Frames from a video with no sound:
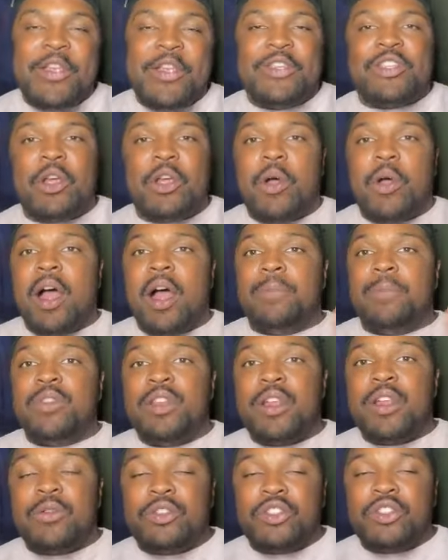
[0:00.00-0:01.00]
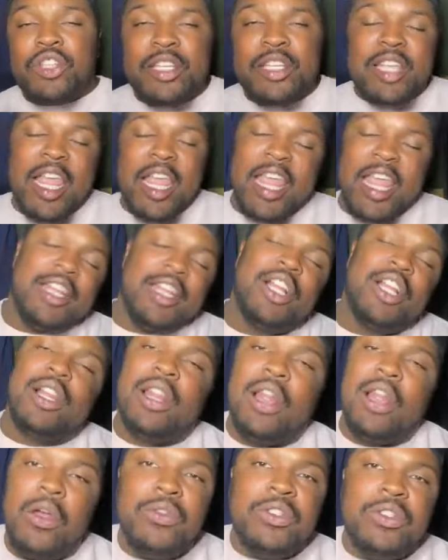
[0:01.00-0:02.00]
So, um, you know, just in
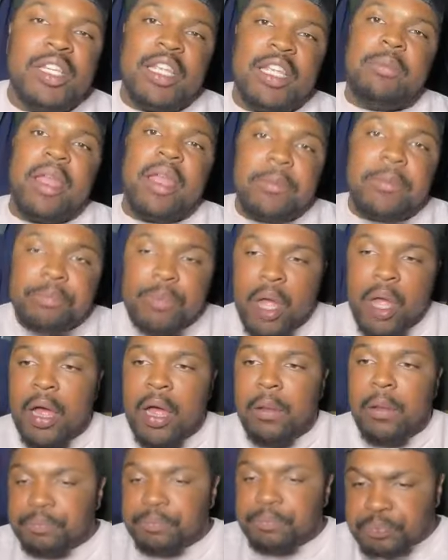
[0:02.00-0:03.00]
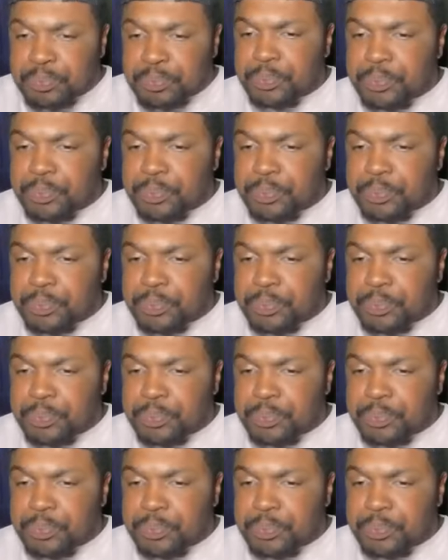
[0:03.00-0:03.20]
closing, man, um,